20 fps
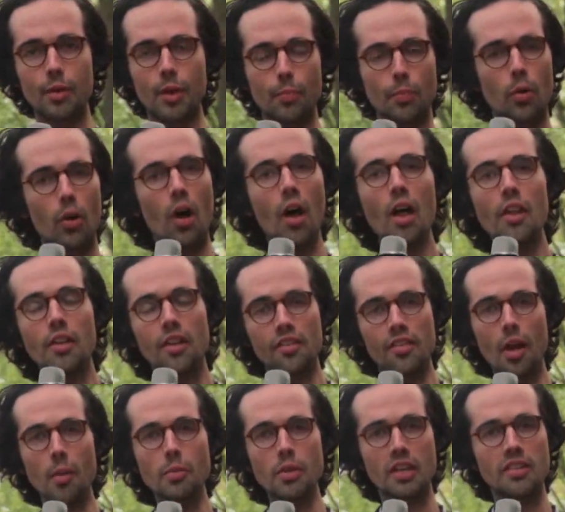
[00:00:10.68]
people the
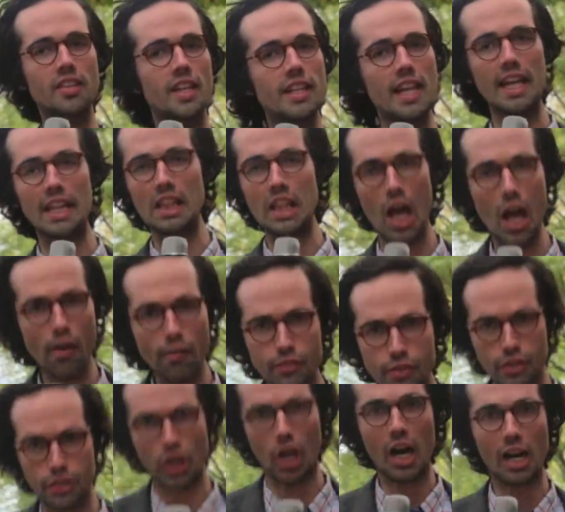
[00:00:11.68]
subjects that they love
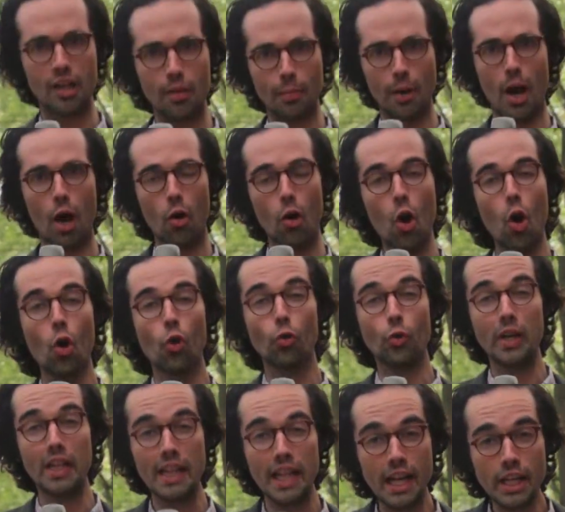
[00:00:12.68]
to talk about
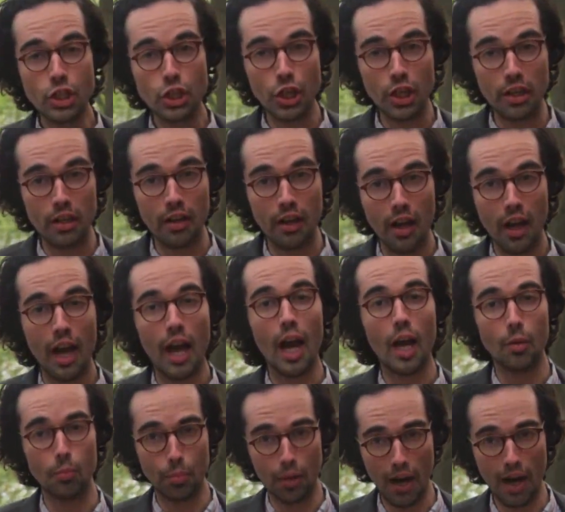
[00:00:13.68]
religion
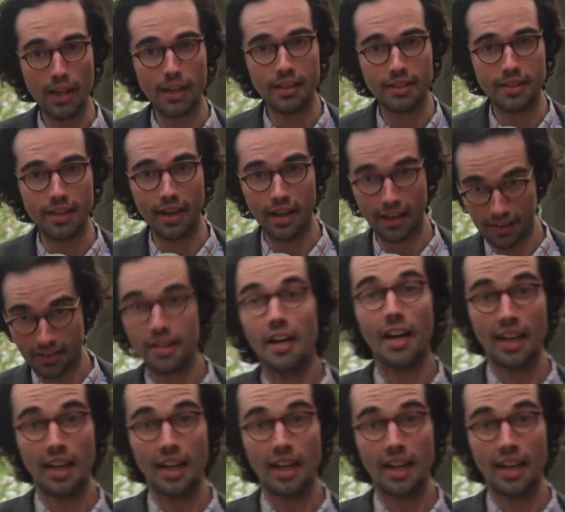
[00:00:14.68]
and politics.